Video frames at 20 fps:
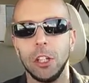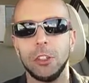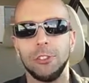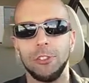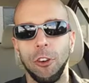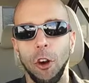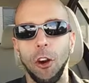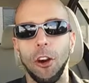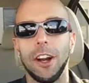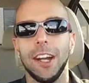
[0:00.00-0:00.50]

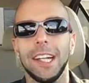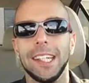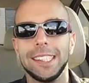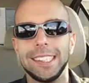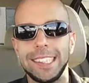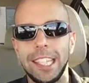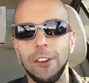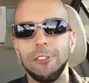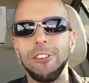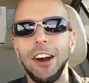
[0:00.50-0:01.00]
For
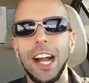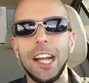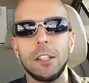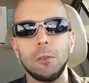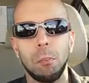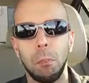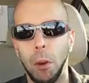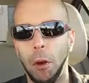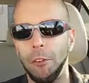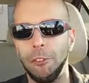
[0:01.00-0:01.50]

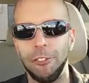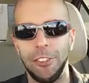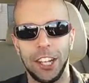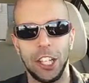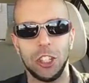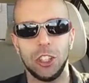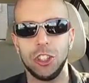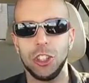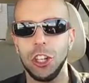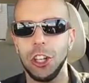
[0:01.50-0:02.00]
divine
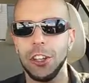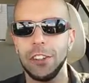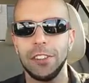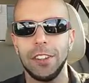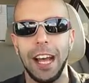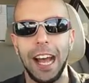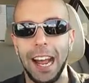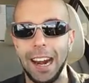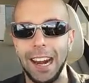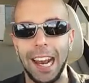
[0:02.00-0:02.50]

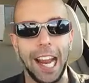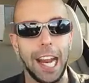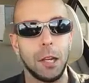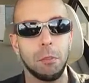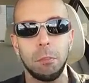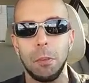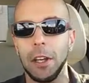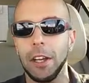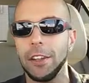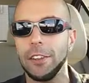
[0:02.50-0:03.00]
perfection,
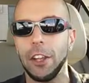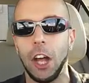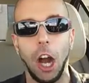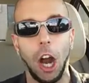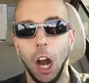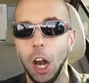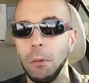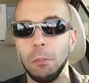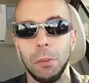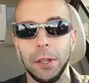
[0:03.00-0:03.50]
alignment,
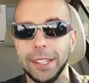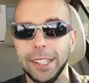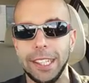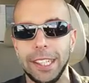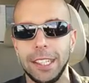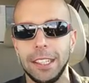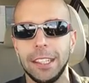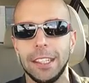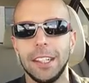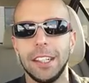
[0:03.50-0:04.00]

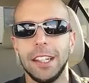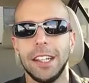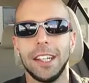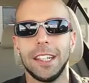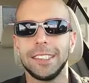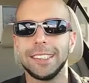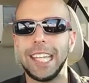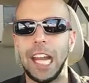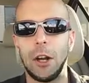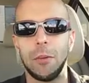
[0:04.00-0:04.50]
harmony,
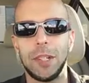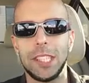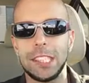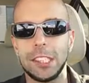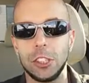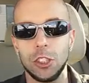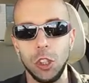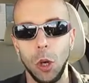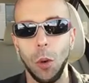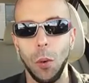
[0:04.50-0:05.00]
there
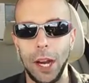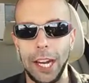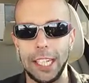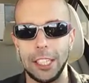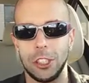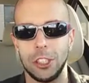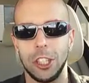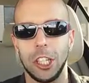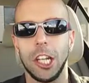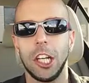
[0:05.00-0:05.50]
is no
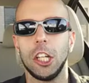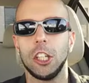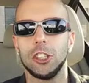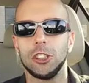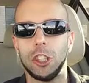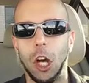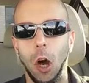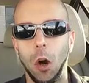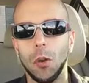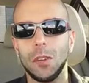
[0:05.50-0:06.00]
age.
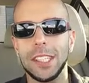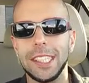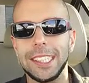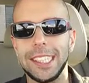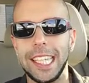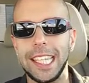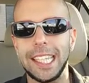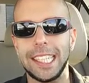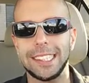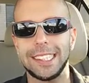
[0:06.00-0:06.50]
The only
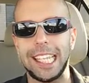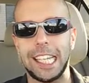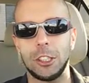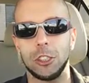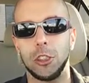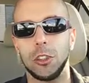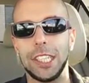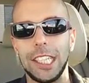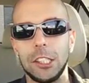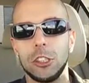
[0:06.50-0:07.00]
thing is
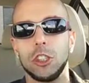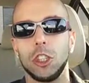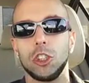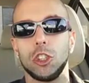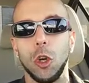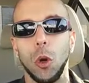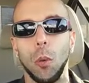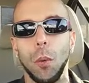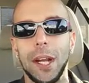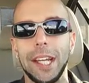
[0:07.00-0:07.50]
that you need to
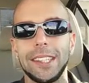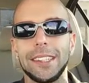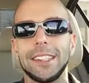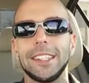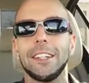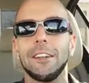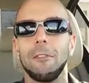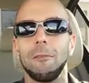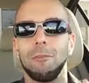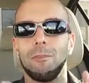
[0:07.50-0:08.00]
do
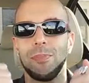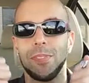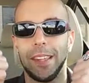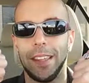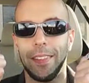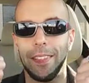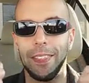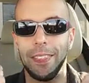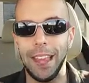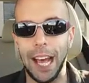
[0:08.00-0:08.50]
it
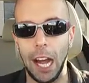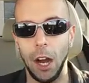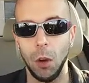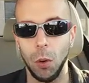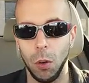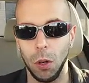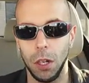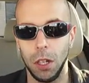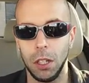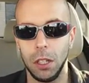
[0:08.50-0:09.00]
now.
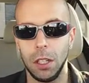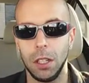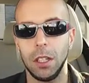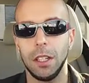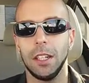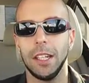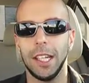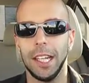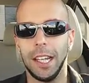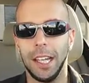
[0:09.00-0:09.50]

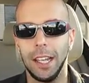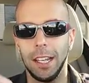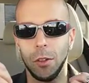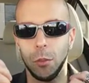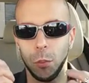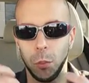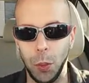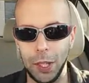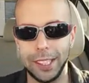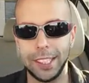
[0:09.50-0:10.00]

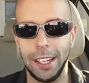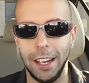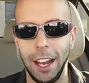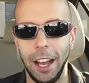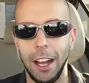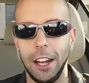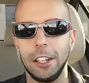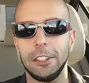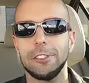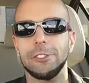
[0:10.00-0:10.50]
With
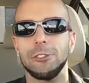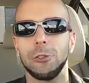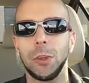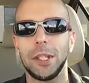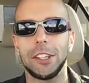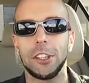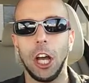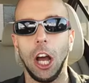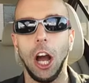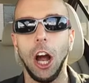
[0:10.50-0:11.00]
love,
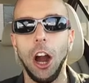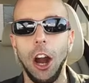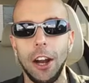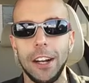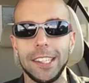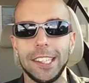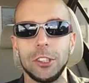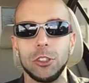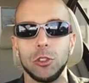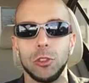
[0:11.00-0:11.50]
with the
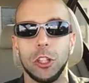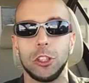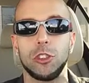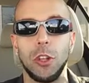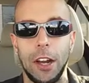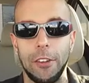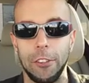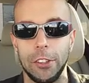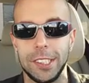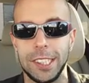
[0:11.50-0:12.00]
heart into the
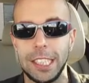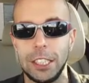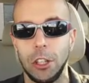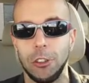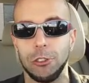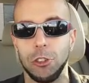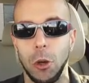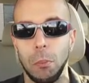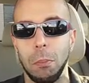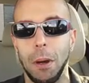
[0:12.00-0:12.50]
driver's seat
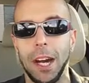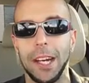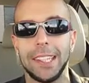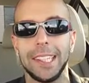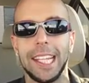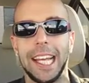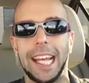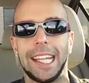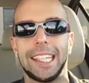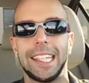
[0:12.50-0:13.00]
of your
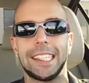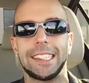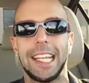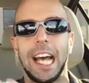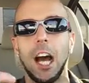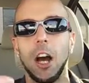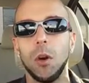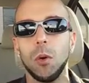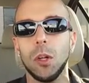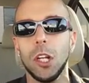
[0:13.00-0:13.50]
body, and it's
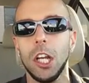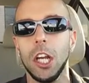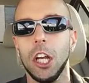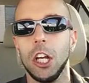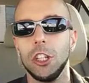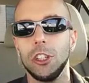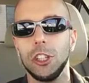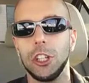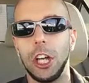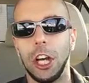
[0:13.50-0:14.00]
how
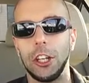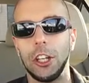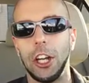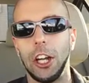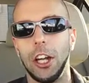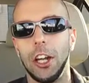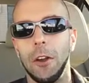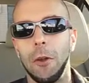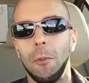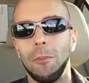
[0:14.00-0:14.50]
you're gonna